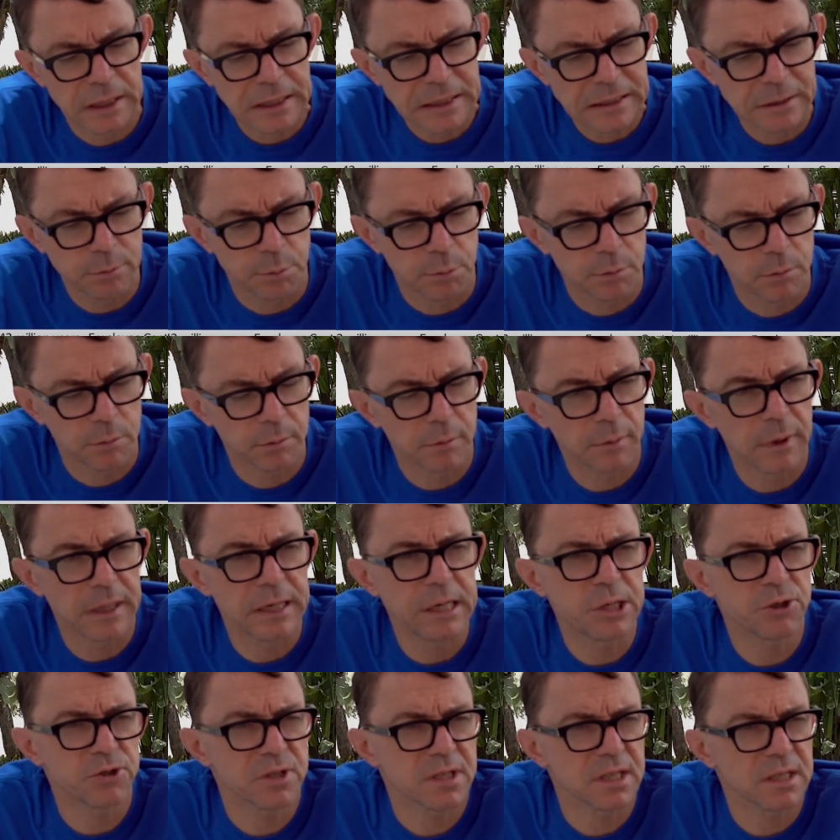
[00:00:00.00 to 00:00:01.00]
An
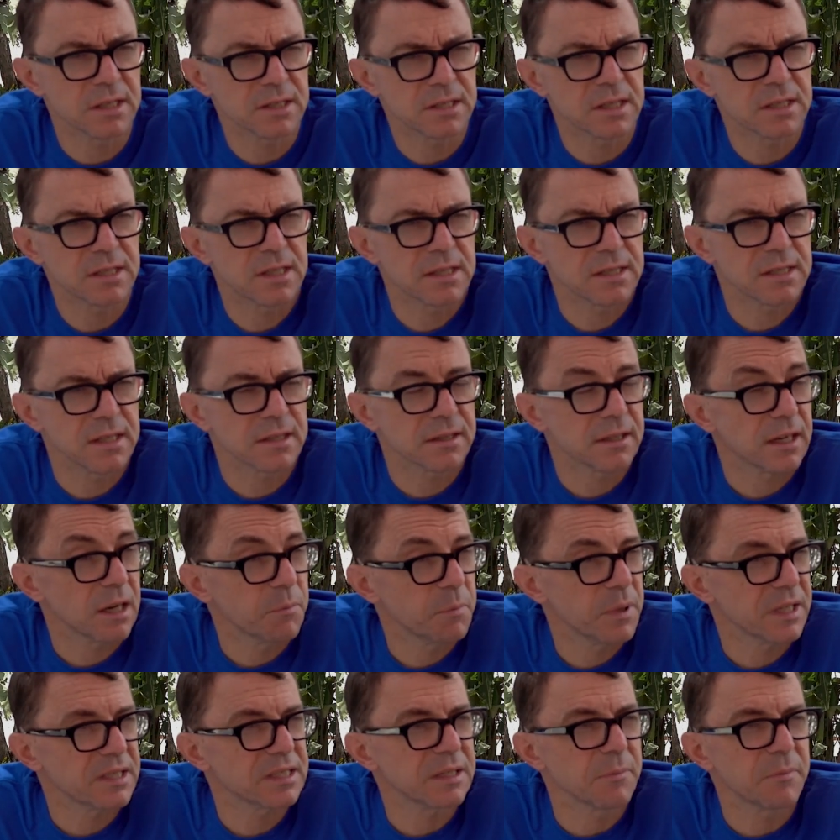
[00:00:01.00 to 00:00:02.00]
interesting statistic that I
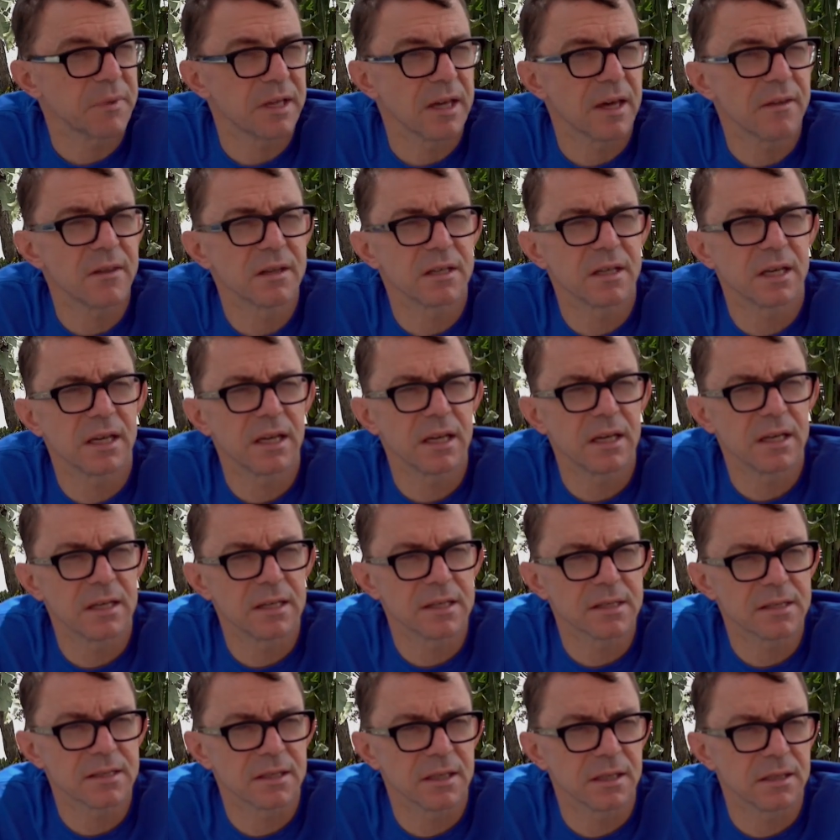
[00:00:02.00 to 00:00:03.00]
picked up the other day
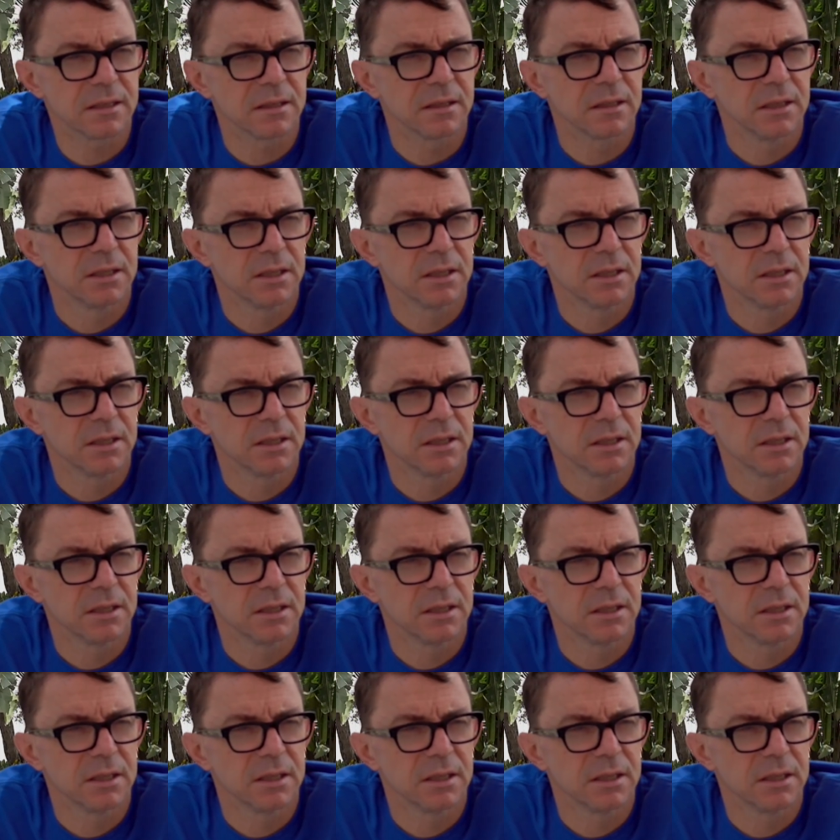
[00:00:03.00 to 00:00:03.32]
is that